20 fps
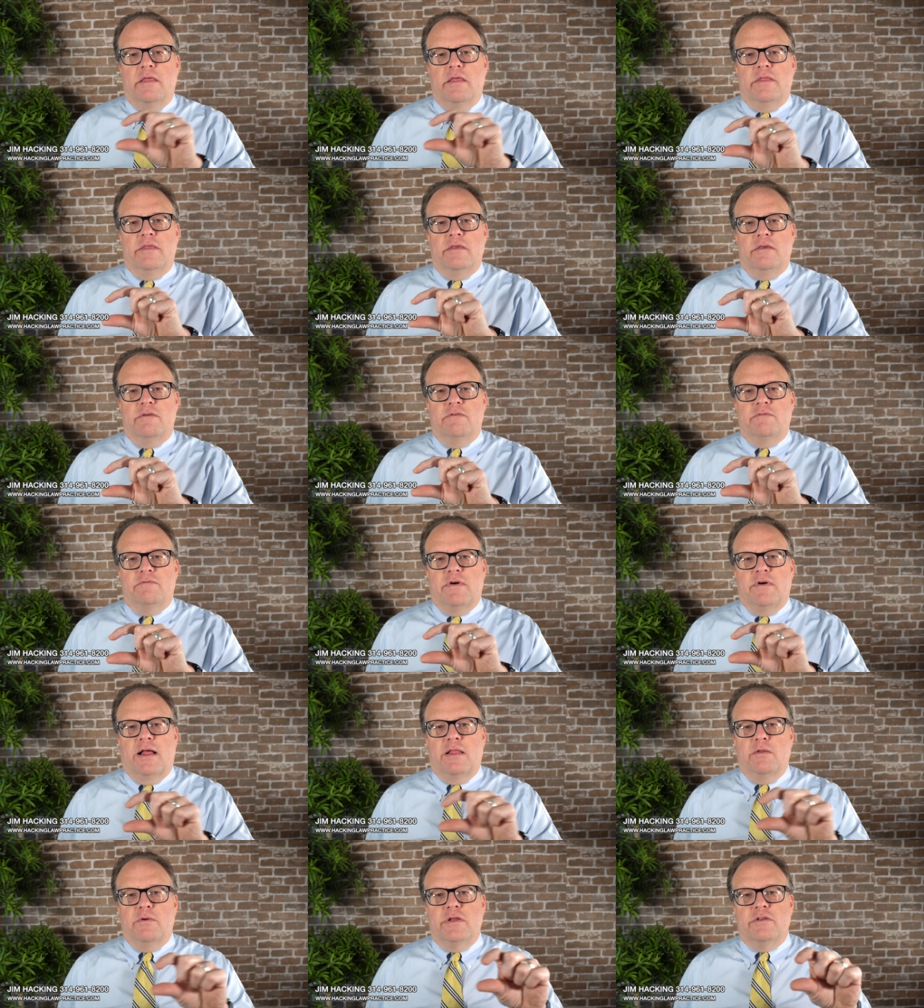The
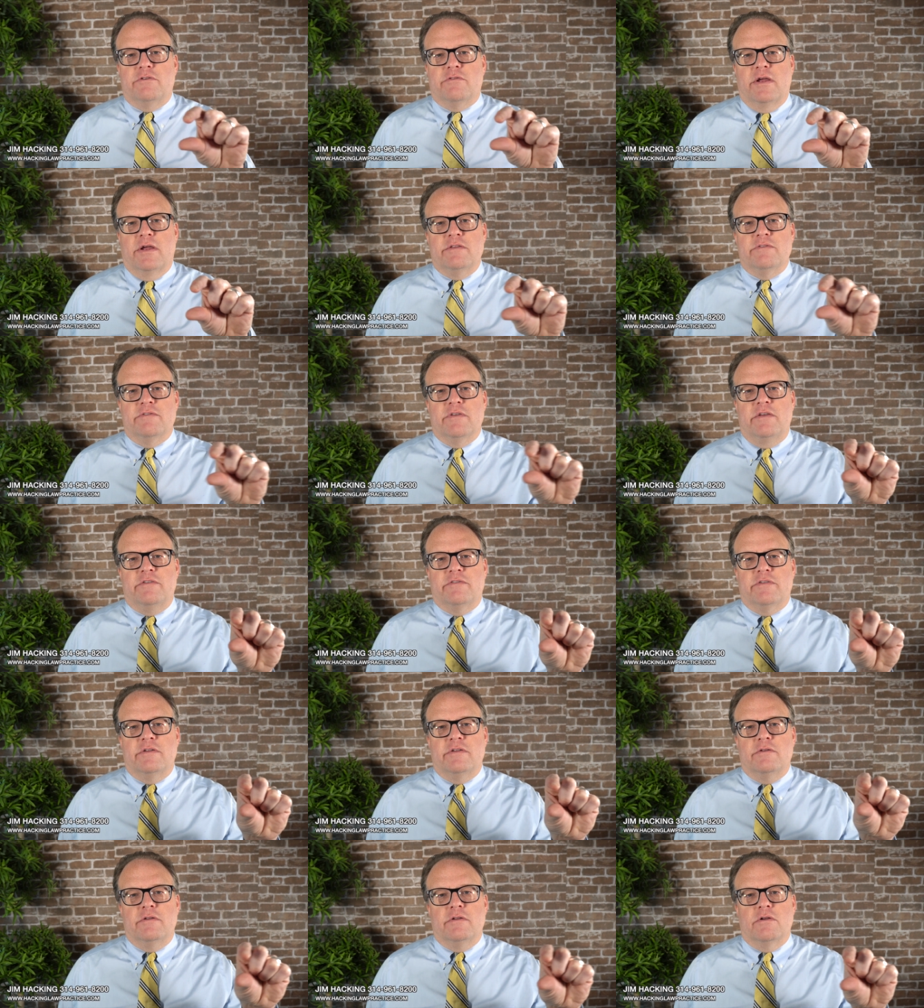following
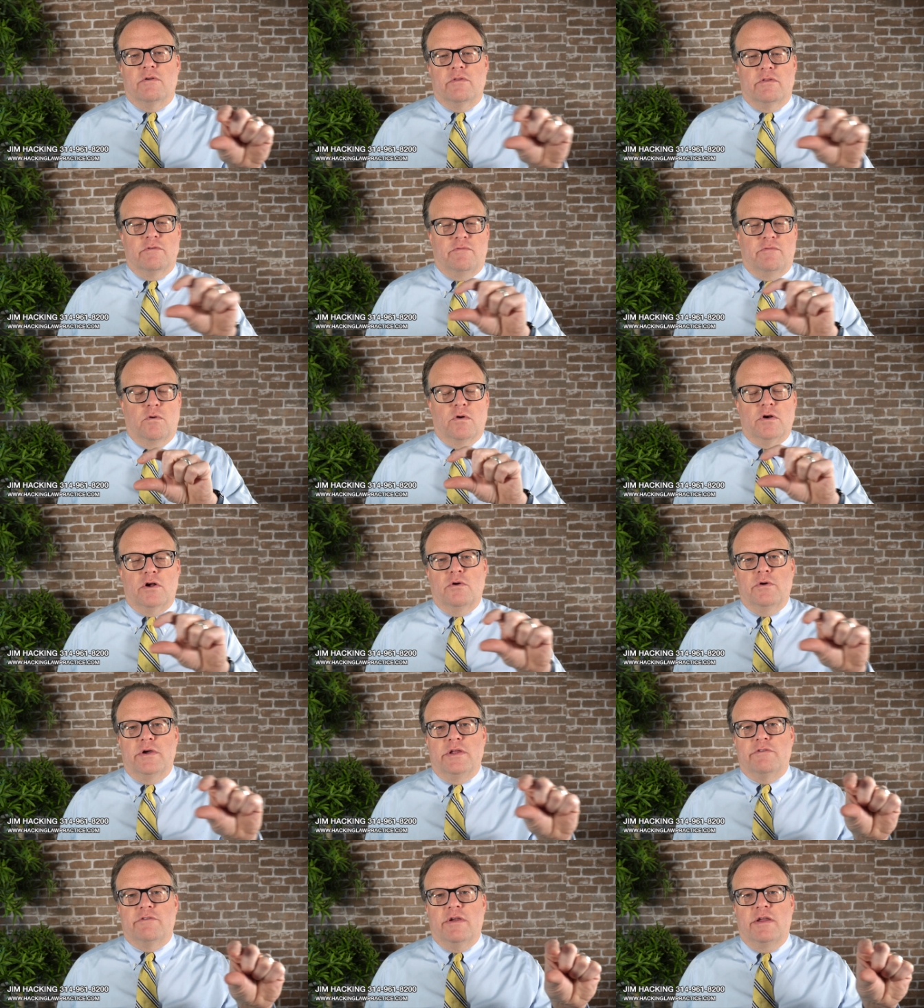translation, or the
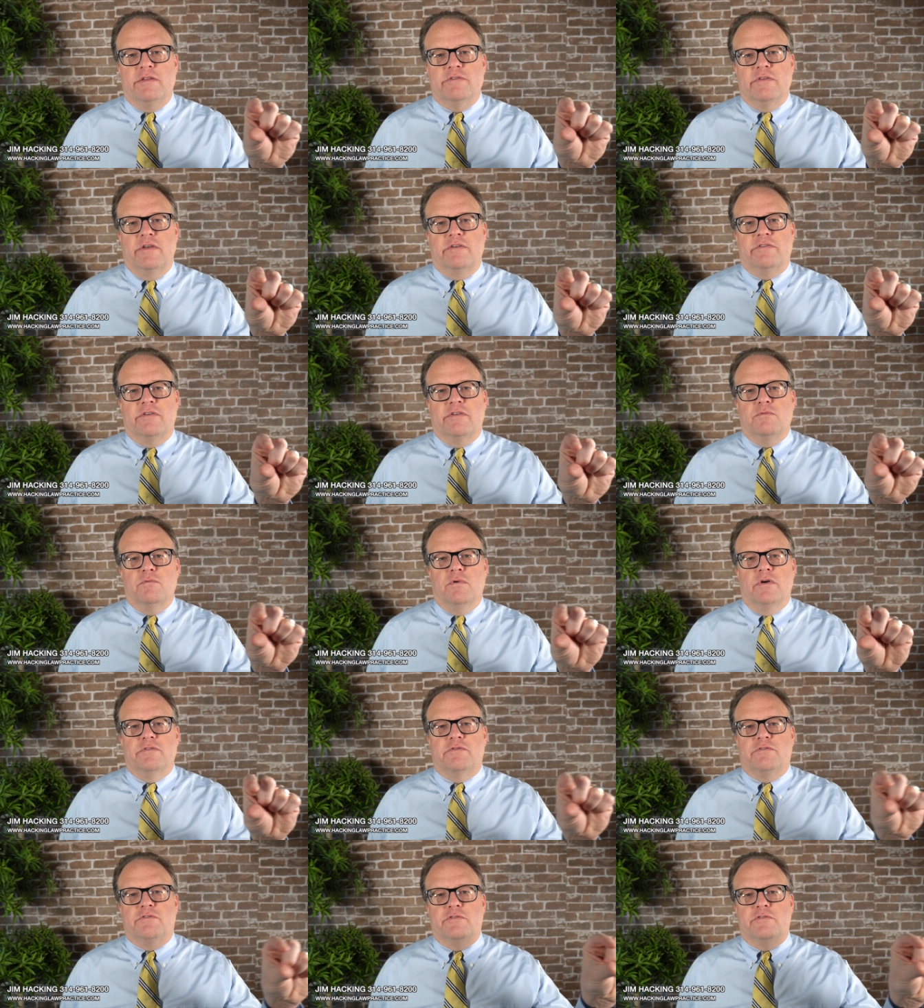foregoing translation,
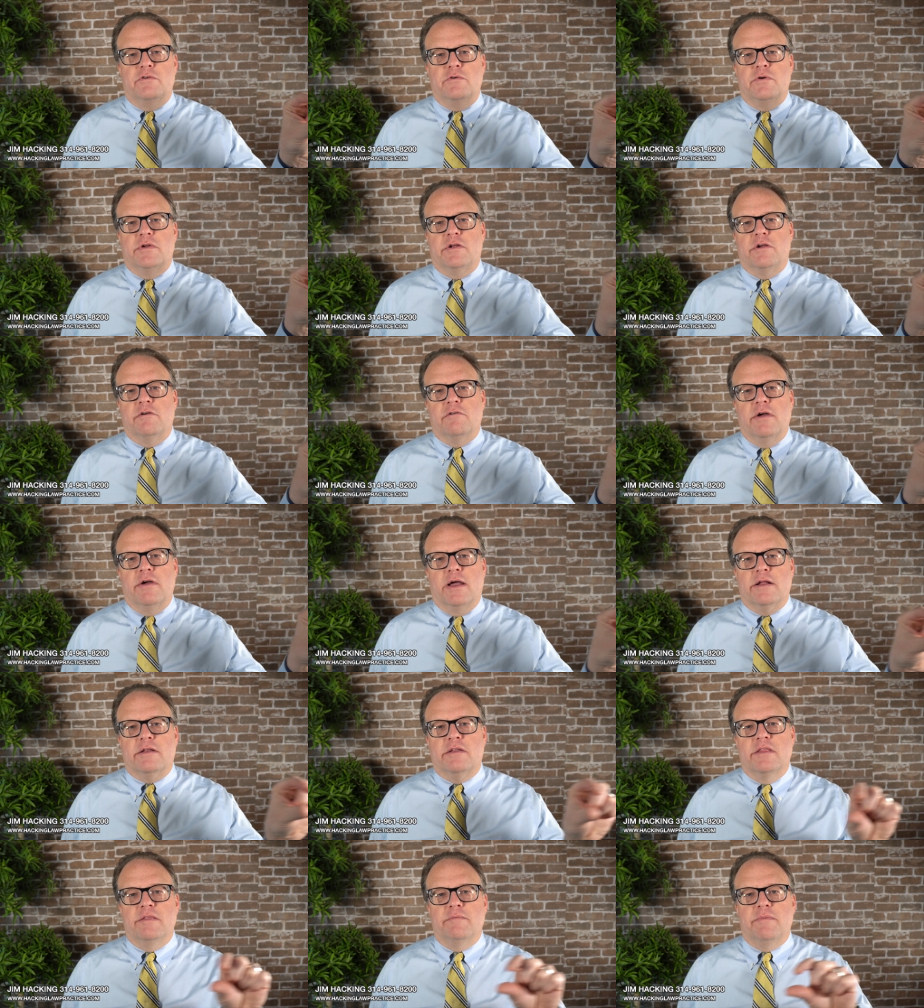was true and
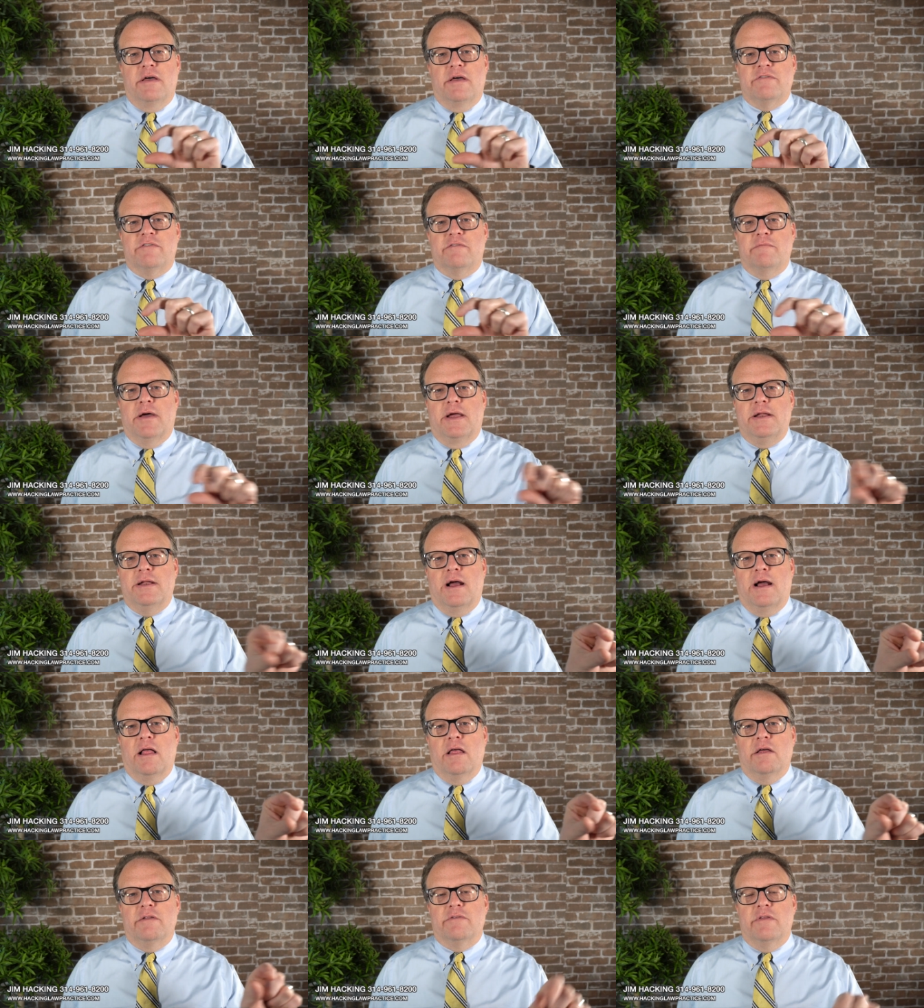correct to the best of my
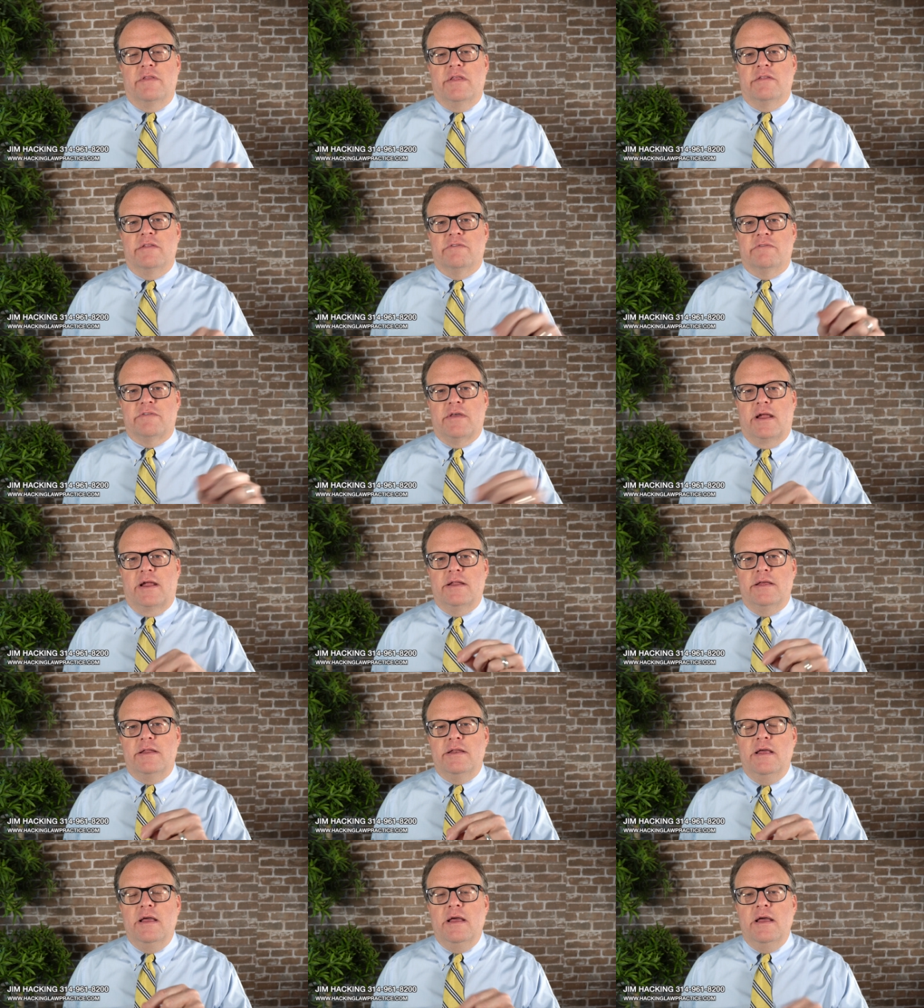knowledge, and then sign
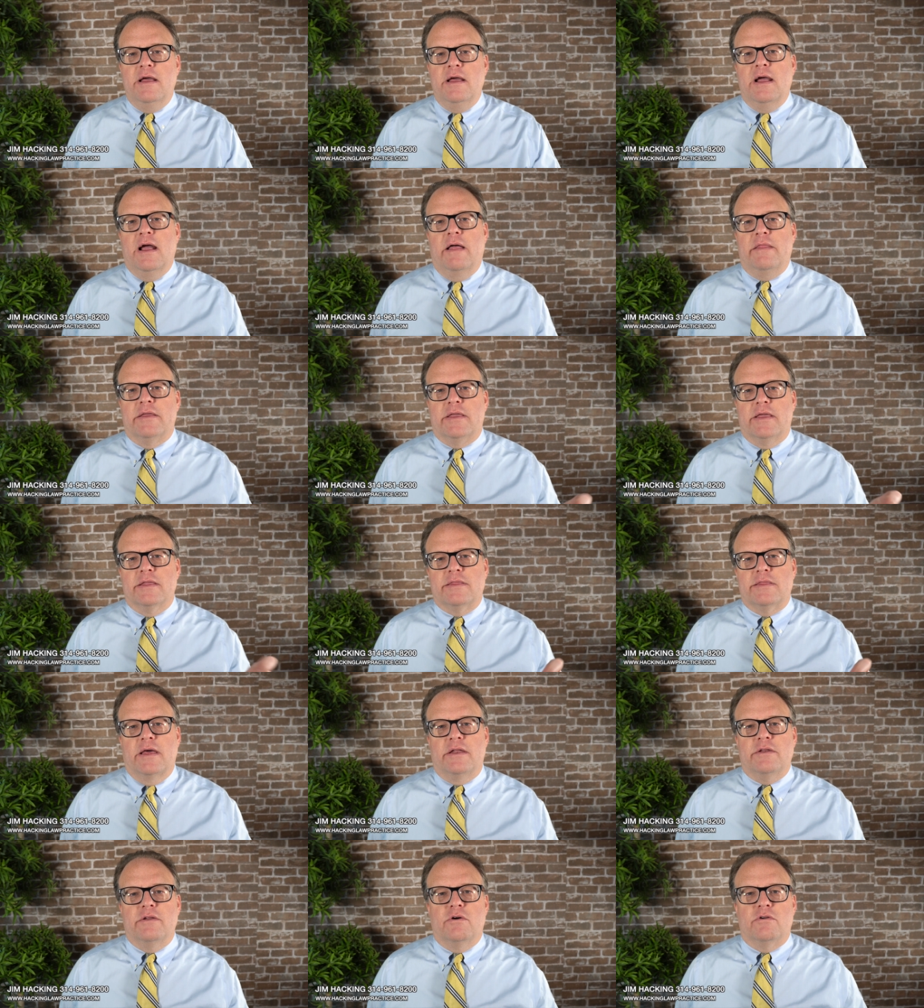it, and then get
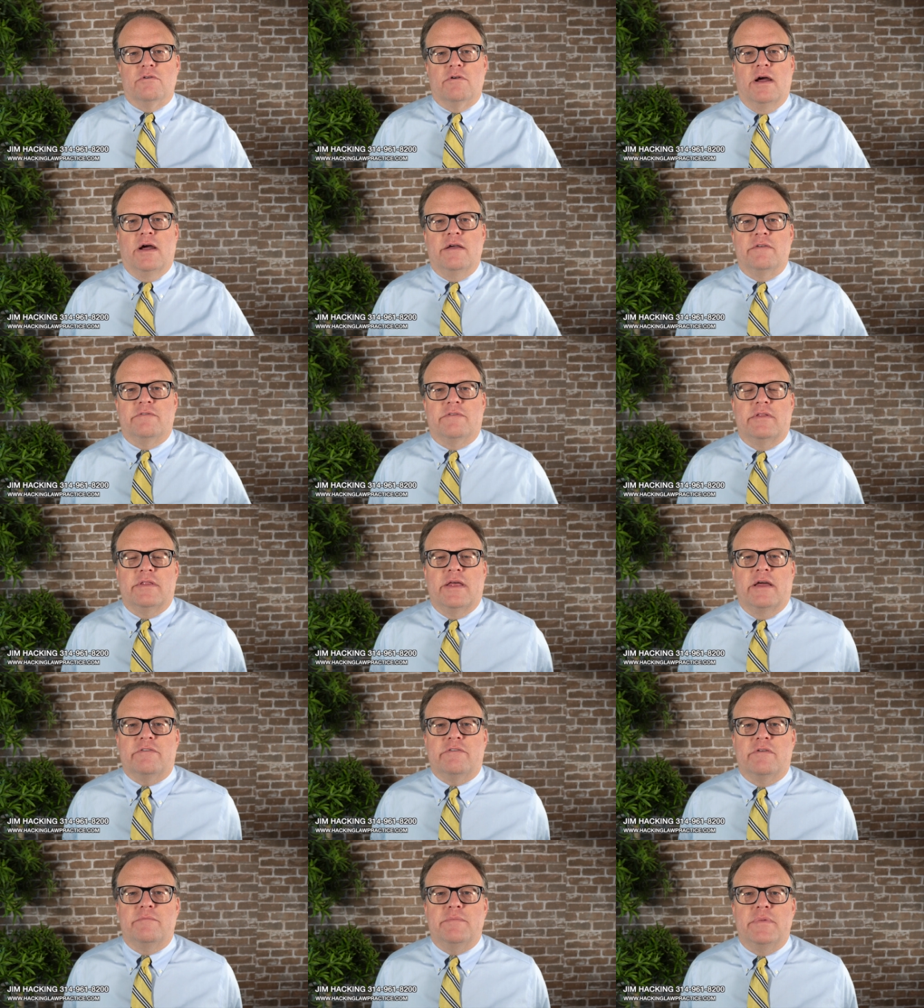that notarized, and
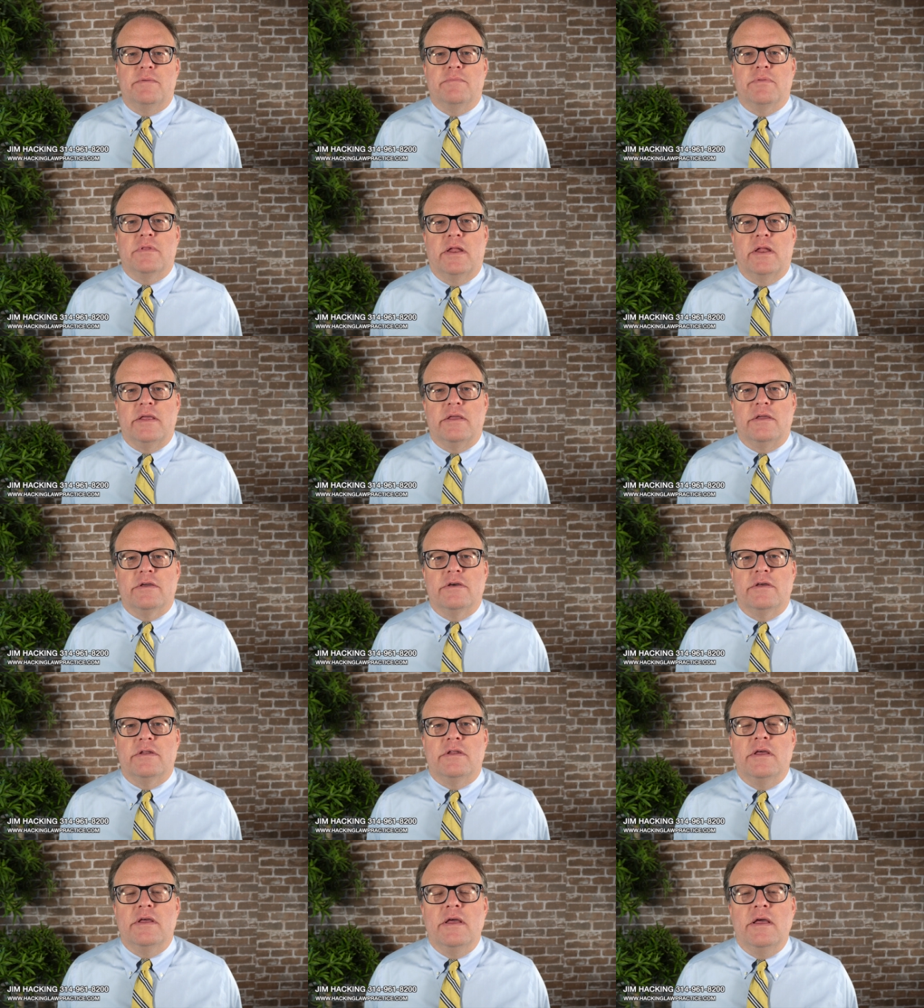that should be plenty
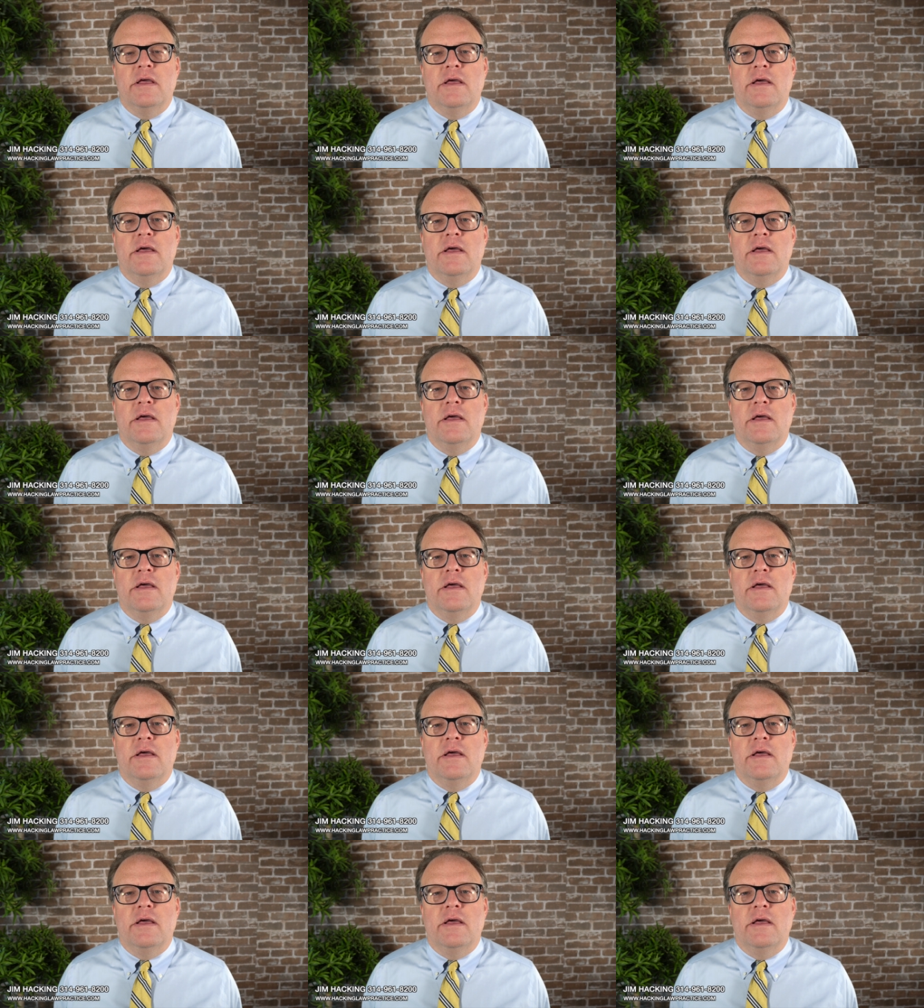good